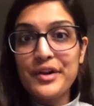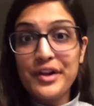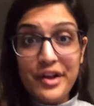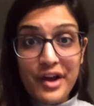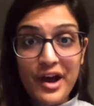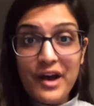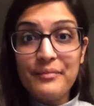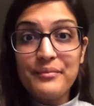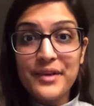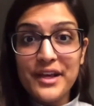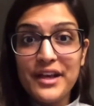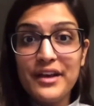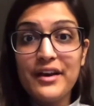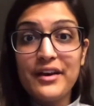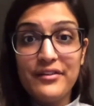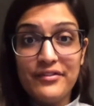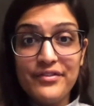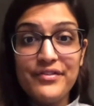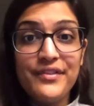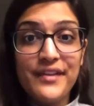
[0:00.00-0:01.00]
copy
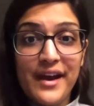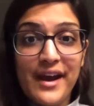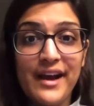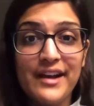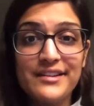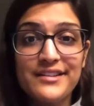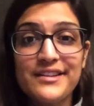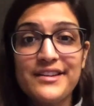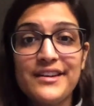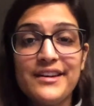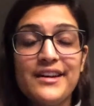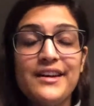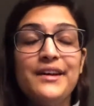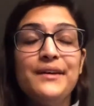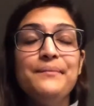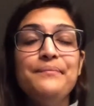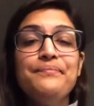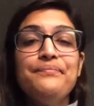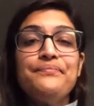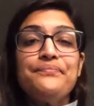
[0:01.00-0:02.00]
of that.
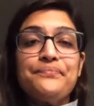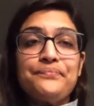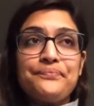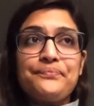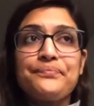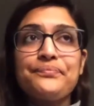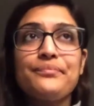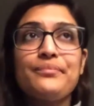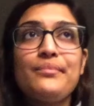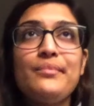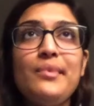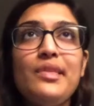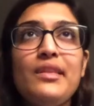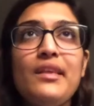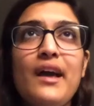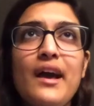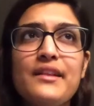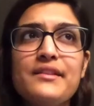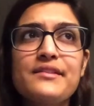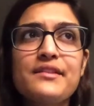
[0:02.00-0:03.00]

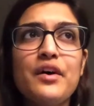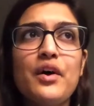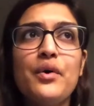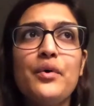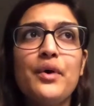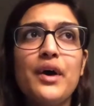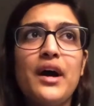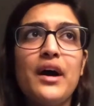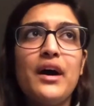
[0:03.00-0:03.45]
And so,